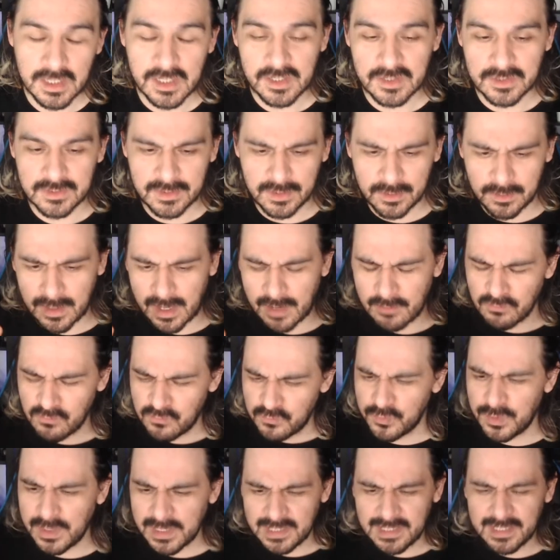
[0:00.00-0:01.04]
So I
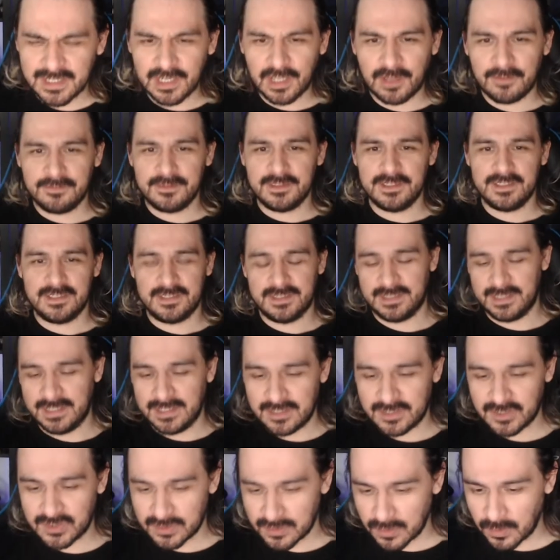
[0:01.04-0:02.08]
really love this thing
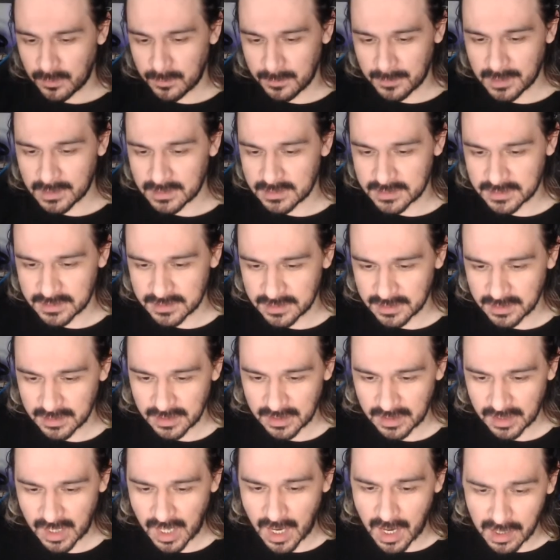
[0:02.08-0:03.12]
so much,
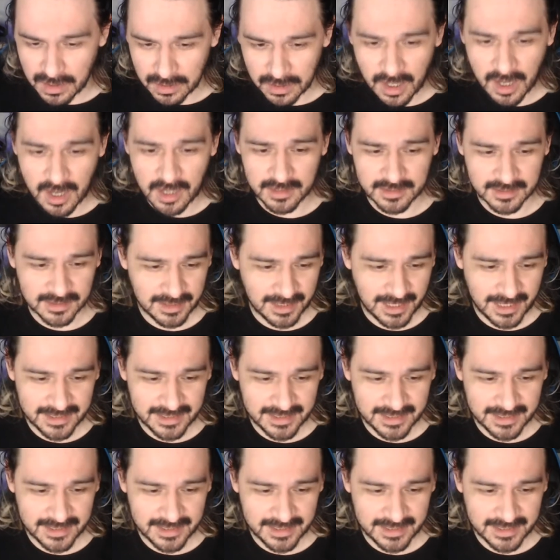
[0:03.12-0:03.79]
a lot.